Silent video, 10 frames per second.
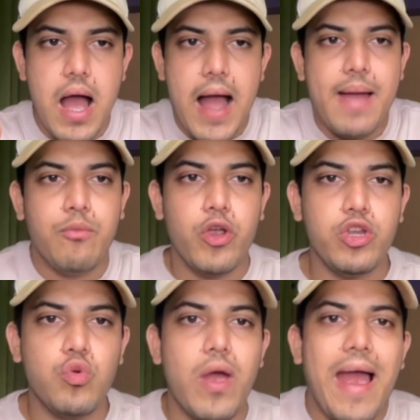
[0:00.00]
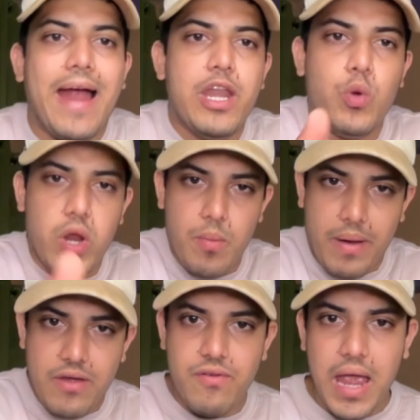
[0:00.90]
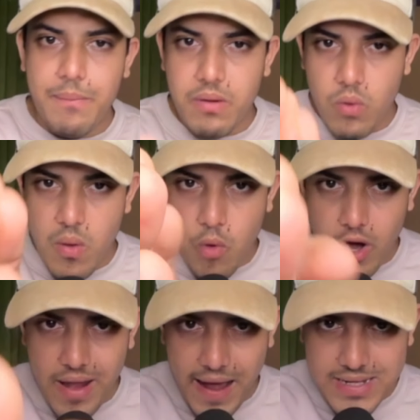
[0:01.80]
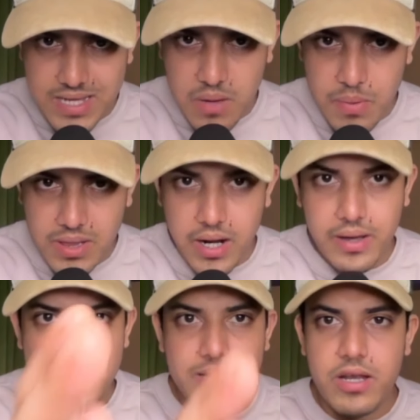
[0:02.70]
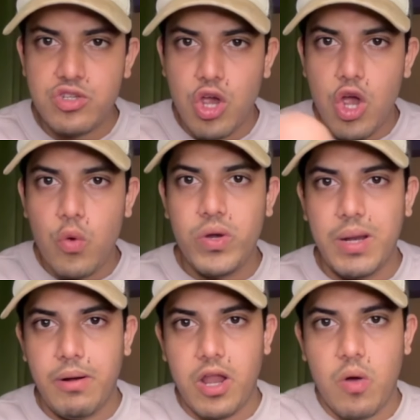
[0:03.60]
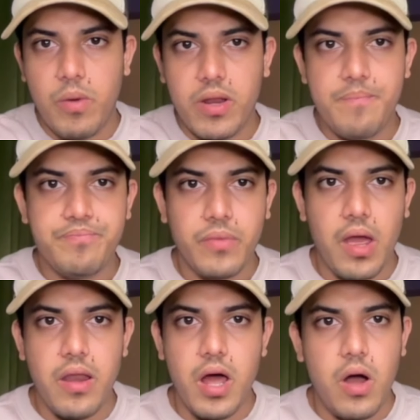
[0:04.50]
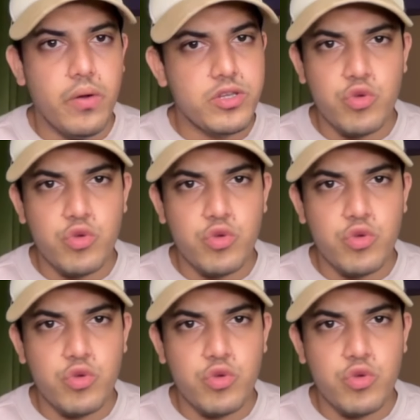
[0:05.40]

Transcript: I am going to add you in my VIP. We bought XRP 30 cents. We doubled our money and now it's